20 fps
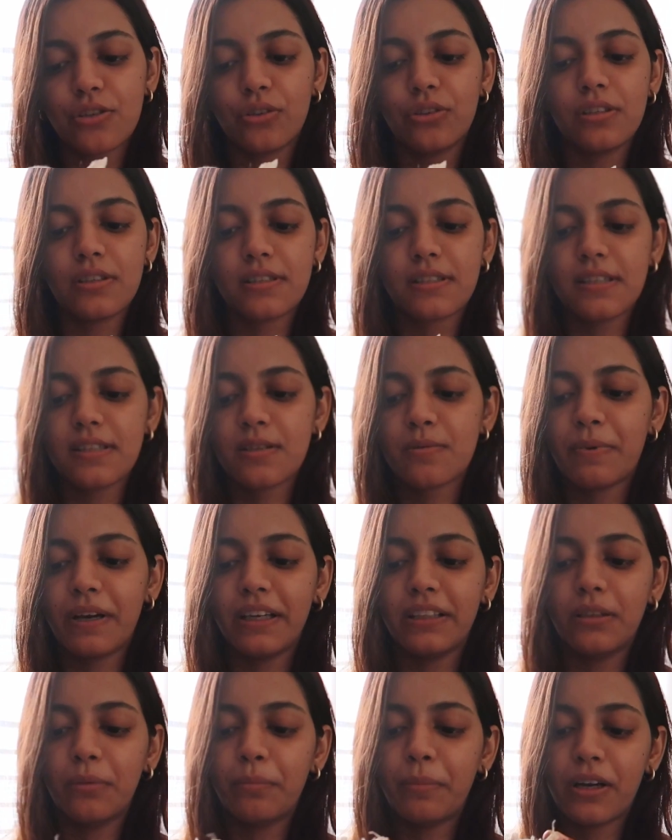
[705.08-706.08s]
So this is
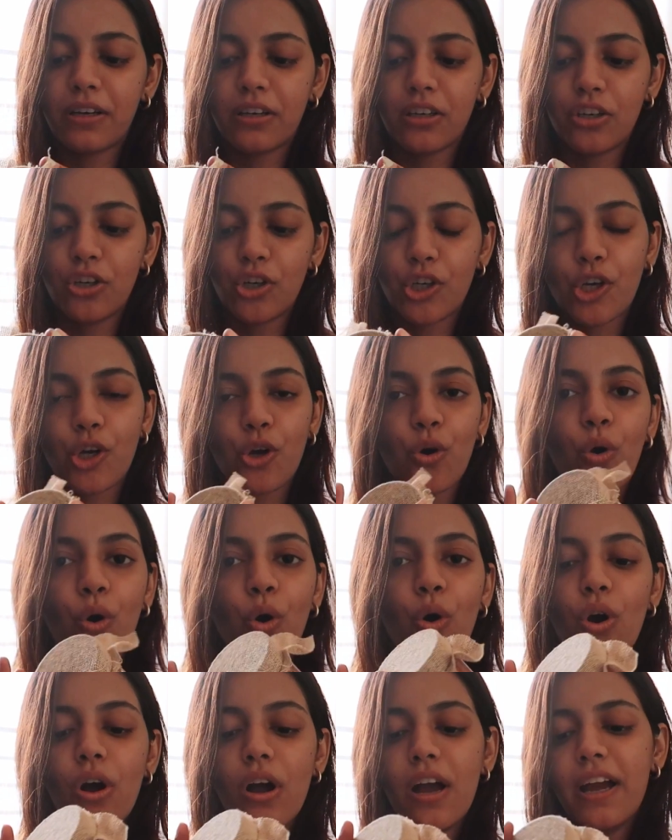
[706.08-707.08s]
by the Butternut
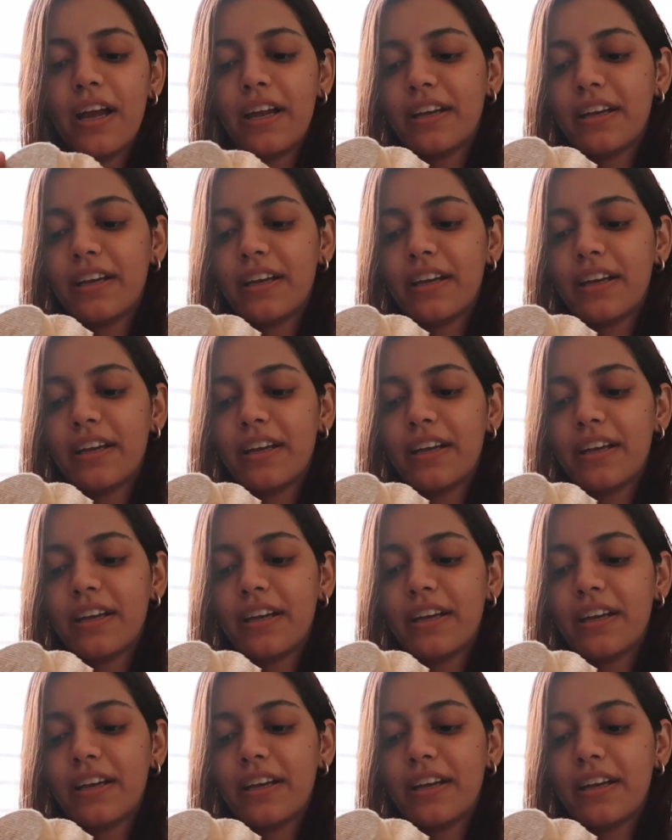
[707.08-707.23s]
Co.